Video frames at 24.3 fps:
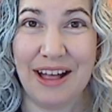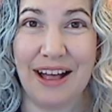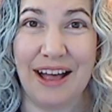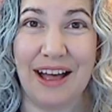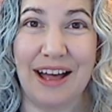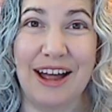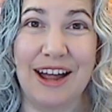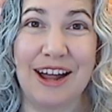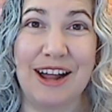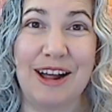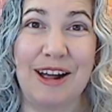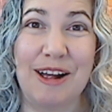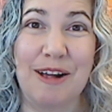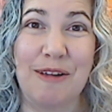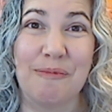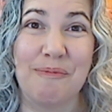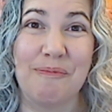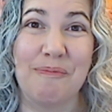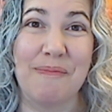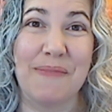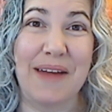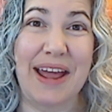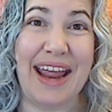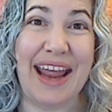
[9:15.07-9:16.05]

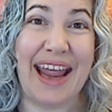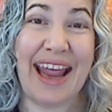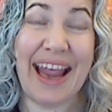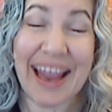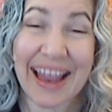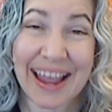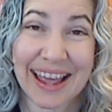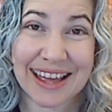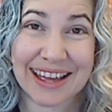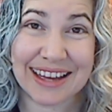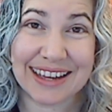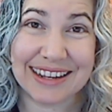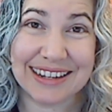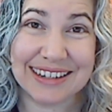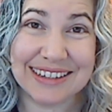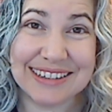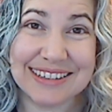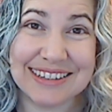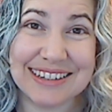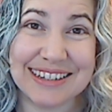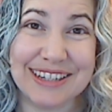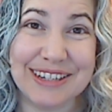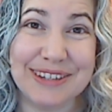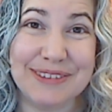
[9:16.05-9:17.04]

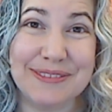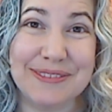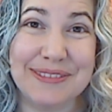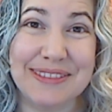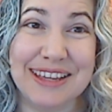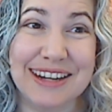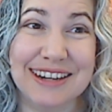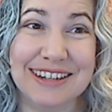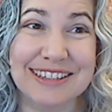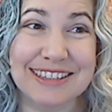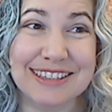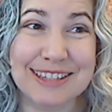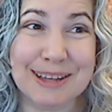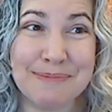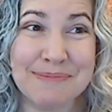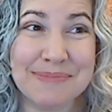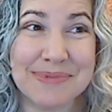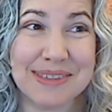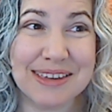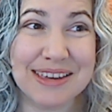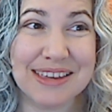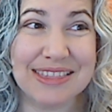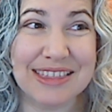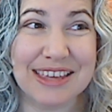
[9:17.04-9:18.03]
And if there's
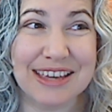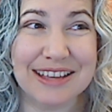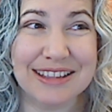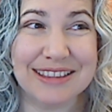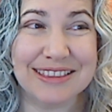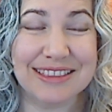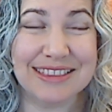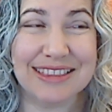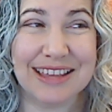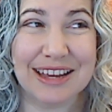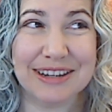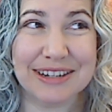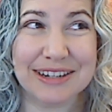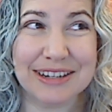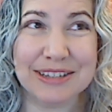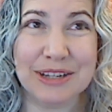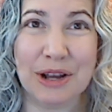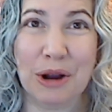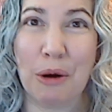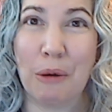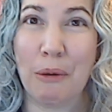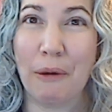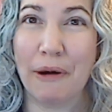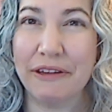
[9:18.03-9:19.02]
something that
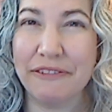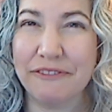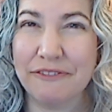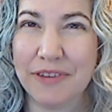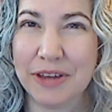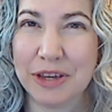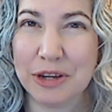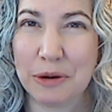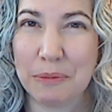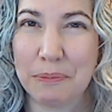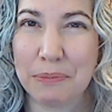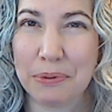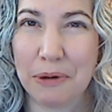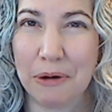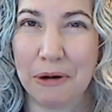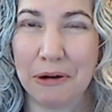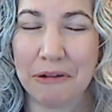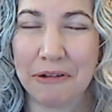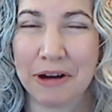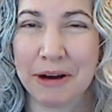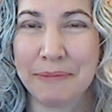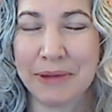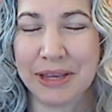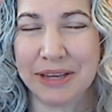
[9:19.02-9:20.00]
doesn't quite fit your
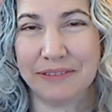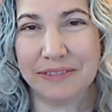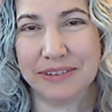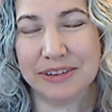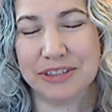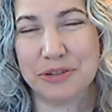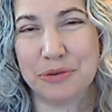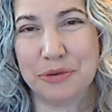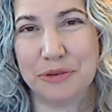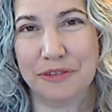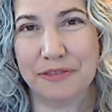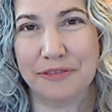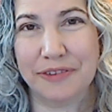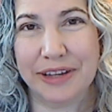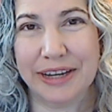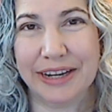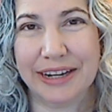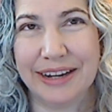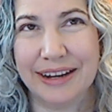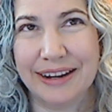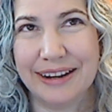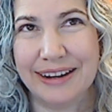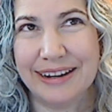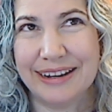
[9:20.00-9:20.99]
programming, you sort of
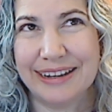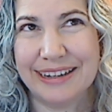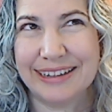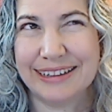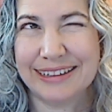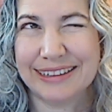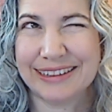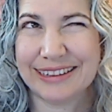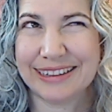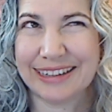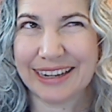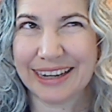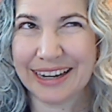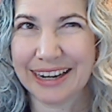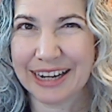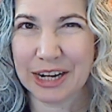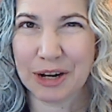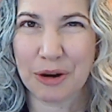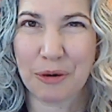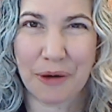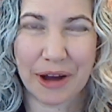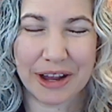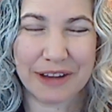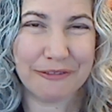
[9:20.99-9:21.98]
like
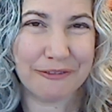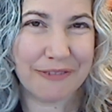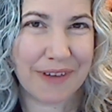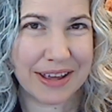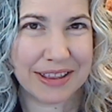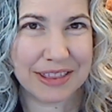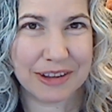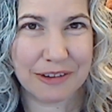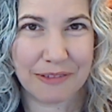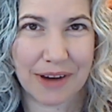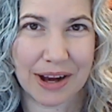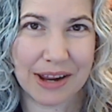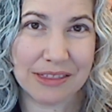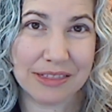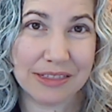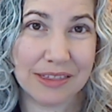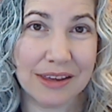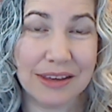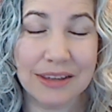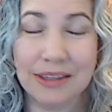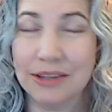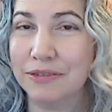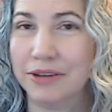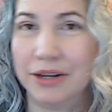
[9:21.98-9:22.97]
can't quite find the right
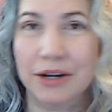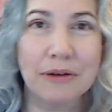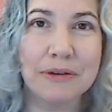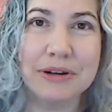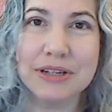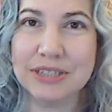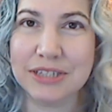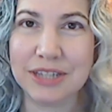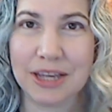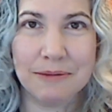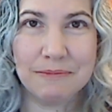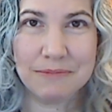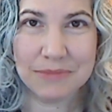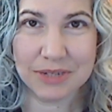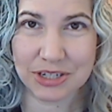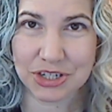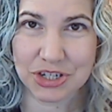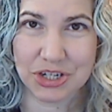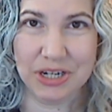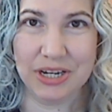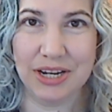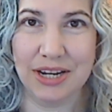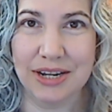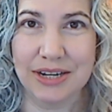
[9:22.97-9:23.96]
thing, you can always
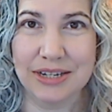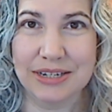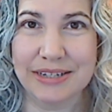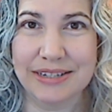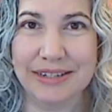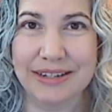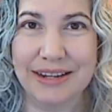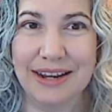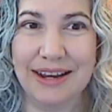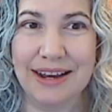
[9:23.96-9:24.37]
commission it.